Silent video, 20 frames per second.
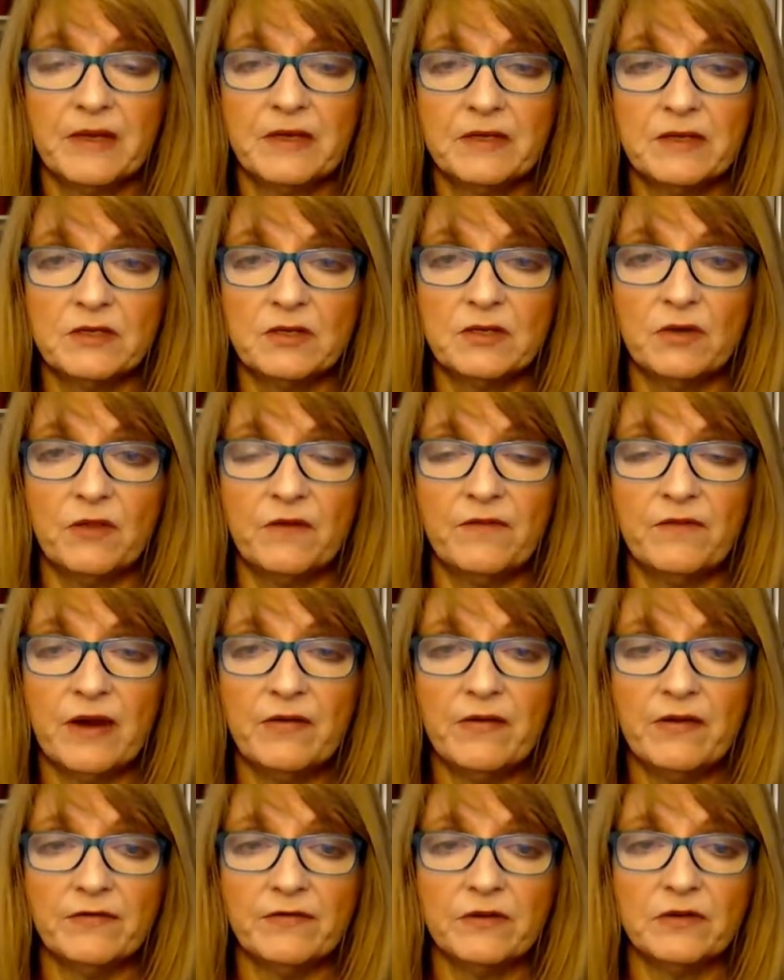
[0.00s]
So the
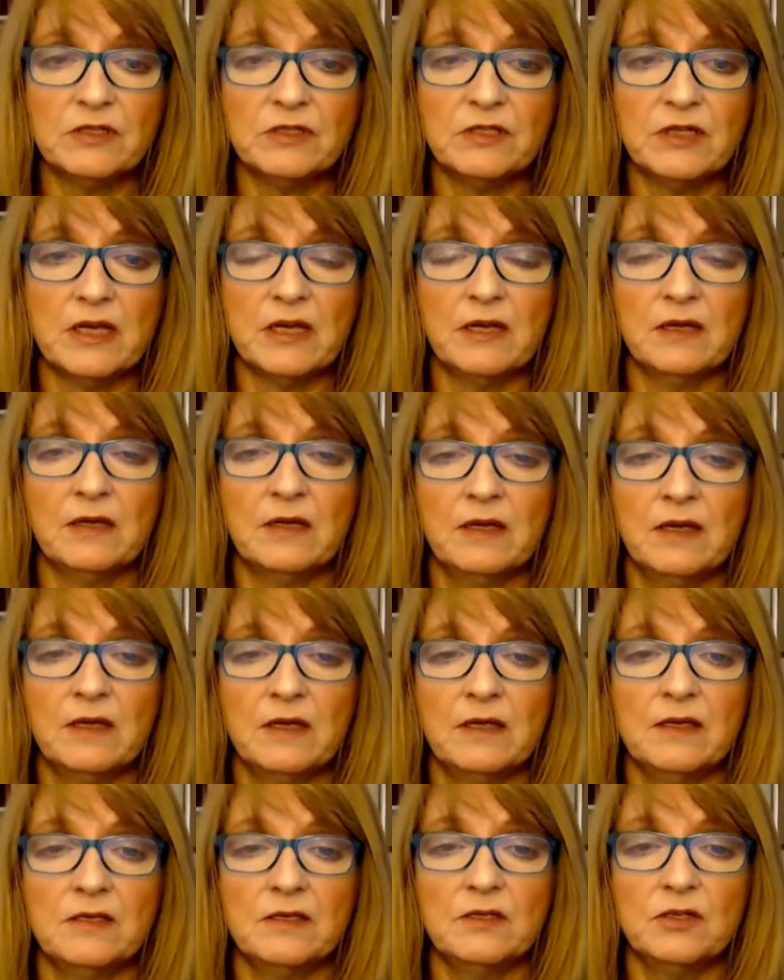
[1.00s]
very first thing,
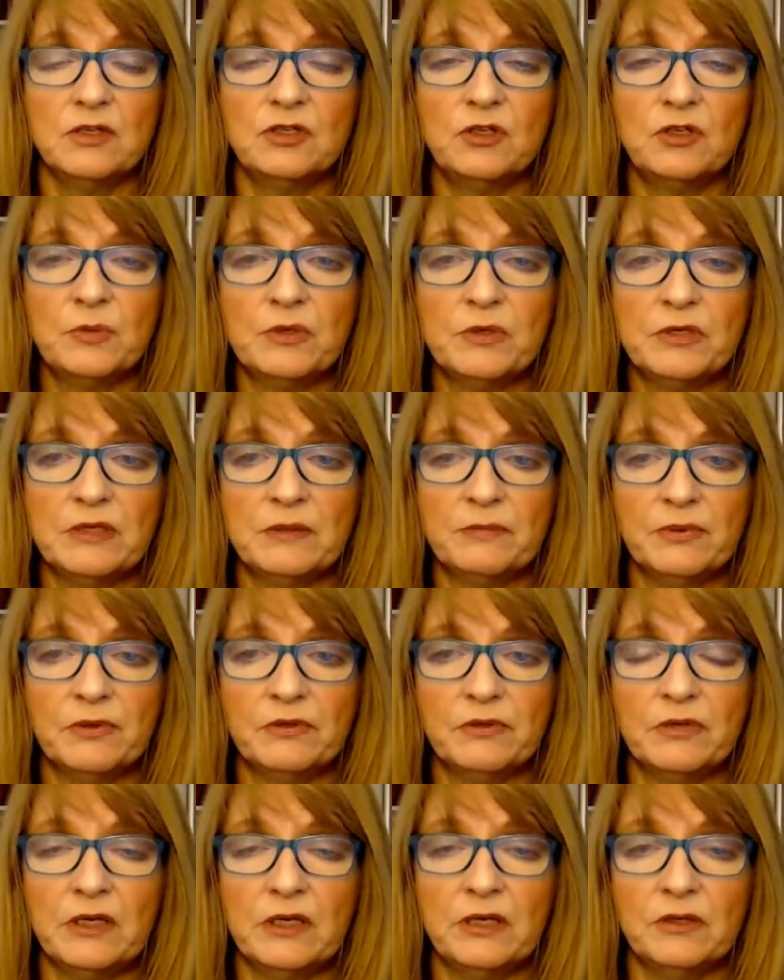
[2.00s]
these are super simple
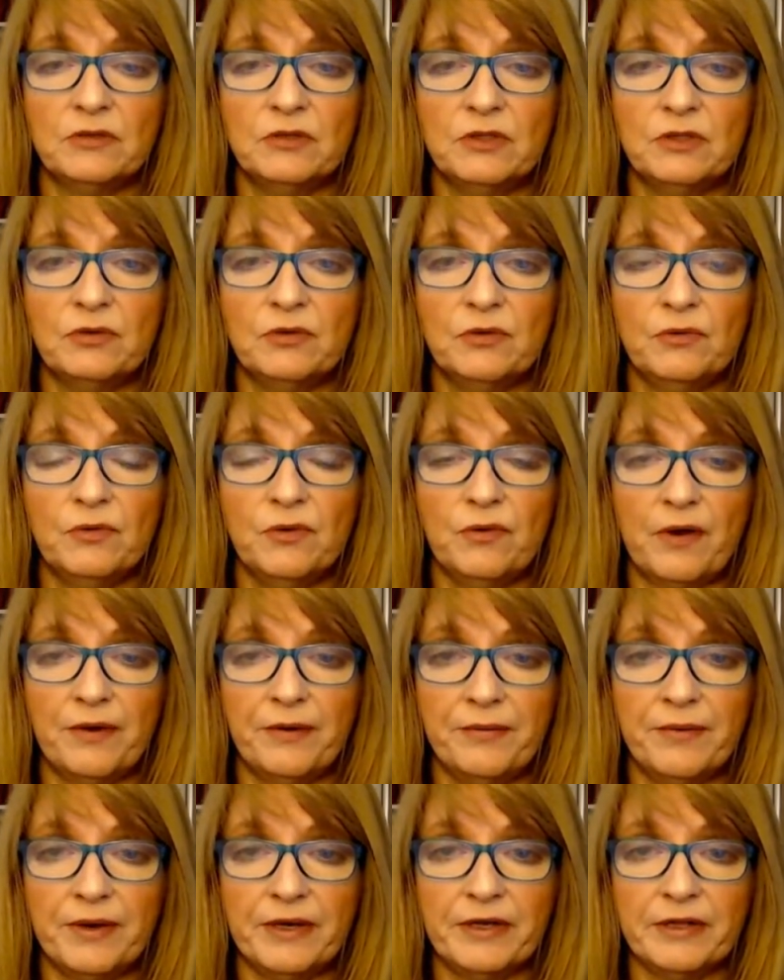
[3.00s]
that you'll do on
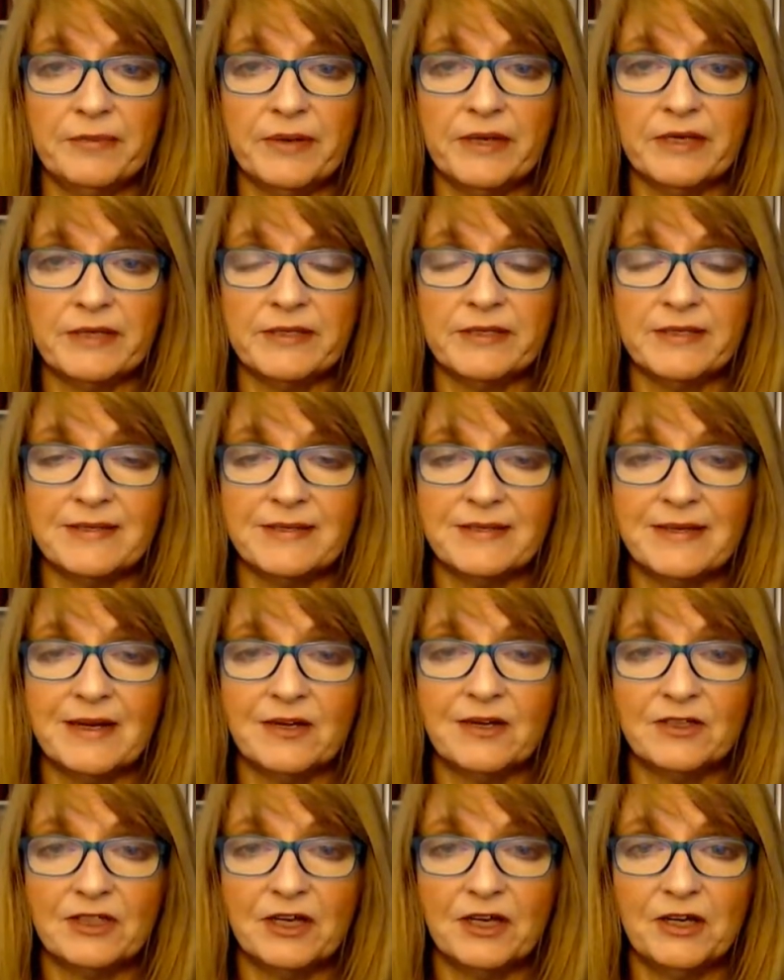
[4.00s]
a regular basis, and
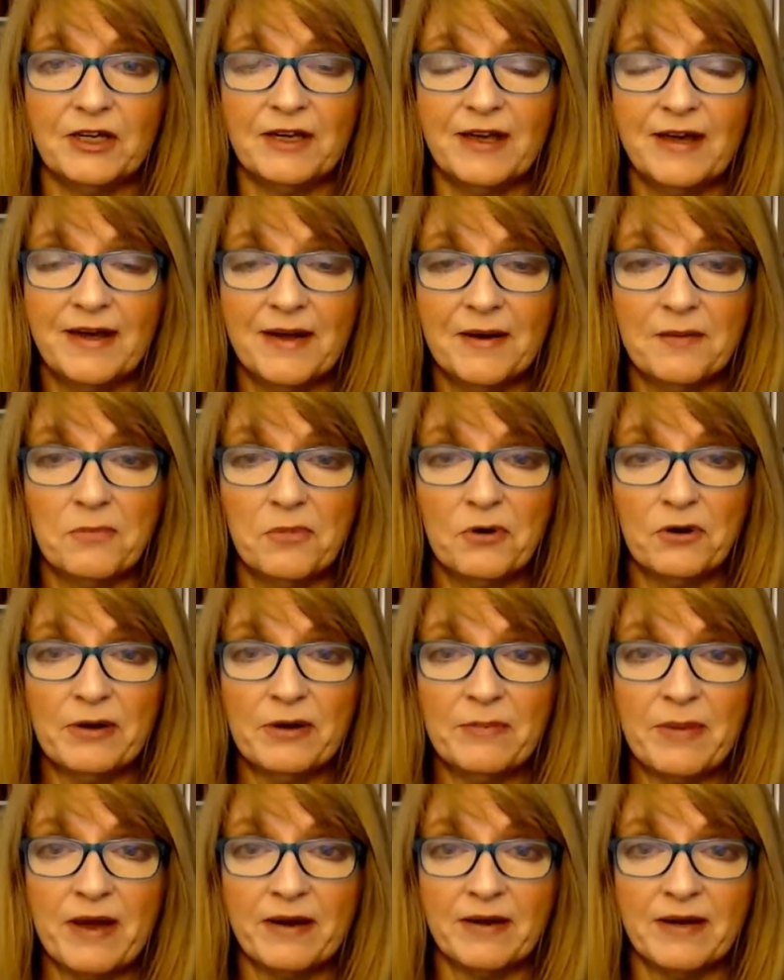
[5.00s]
I'll tell you more
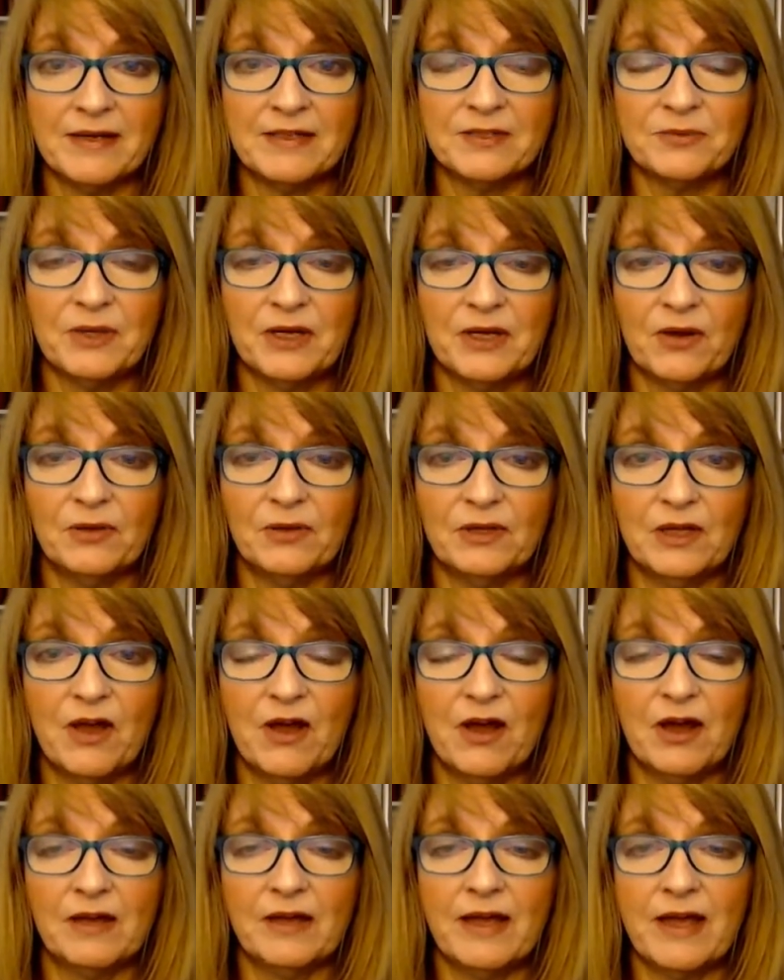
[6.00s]
about it as we go
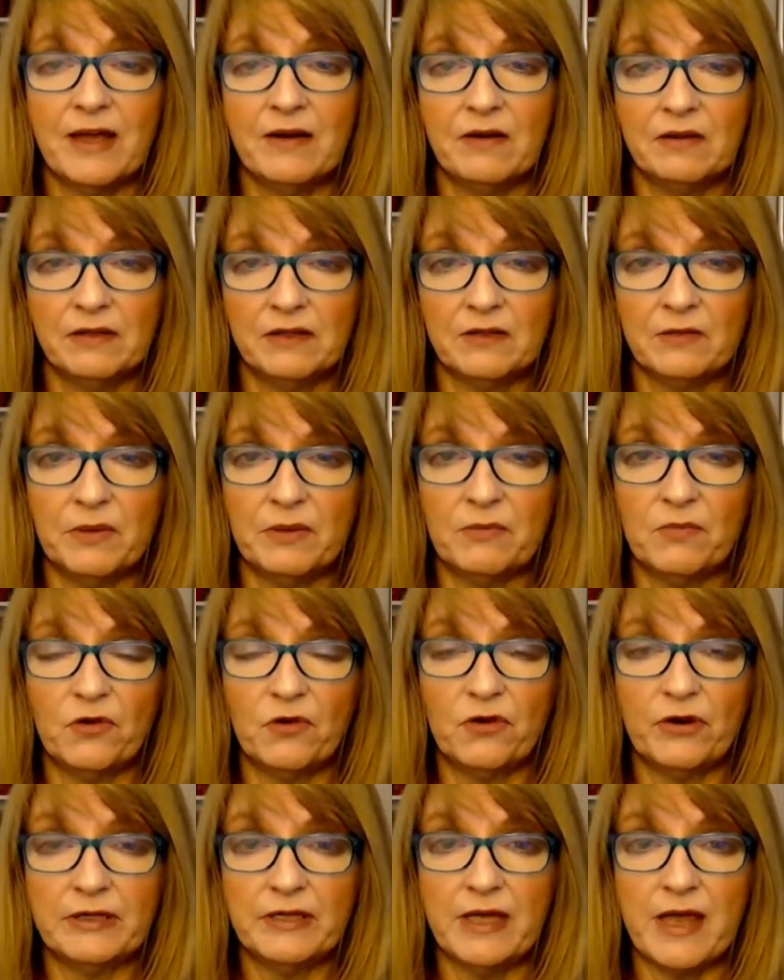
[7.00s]
along and a little bit
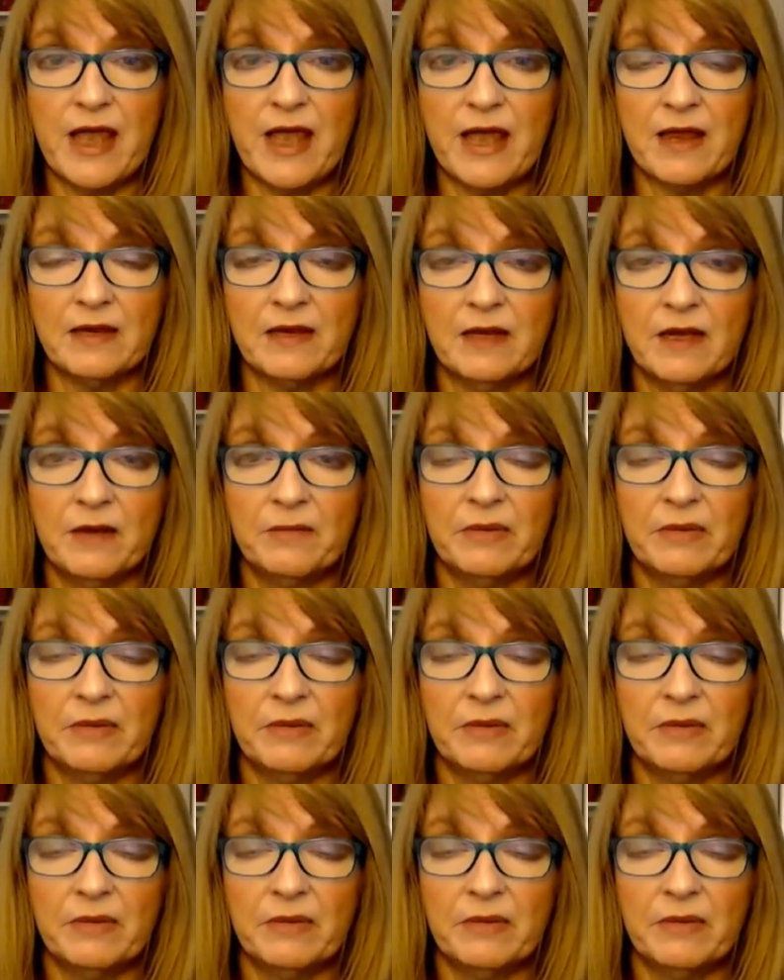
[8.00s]
more at the end.